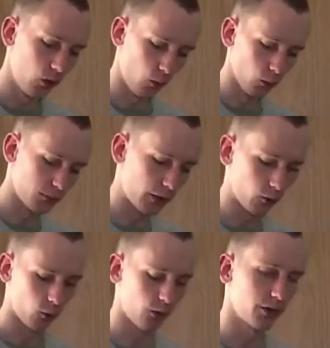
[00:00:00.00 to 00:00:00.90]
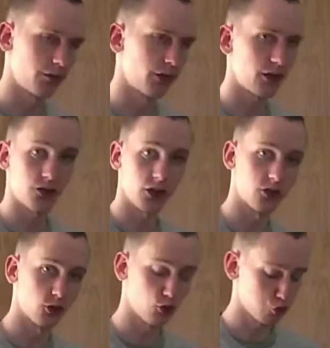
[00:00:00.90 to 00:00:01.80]
All the Velcro on this vest is
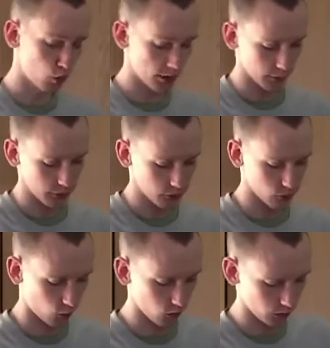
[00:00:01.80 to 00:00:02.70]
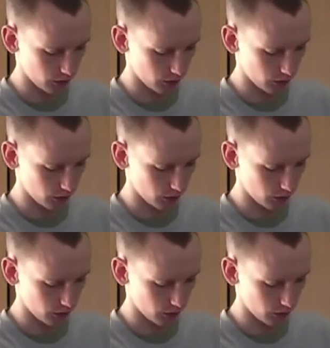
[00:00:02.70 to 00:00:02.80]
incredibly strong.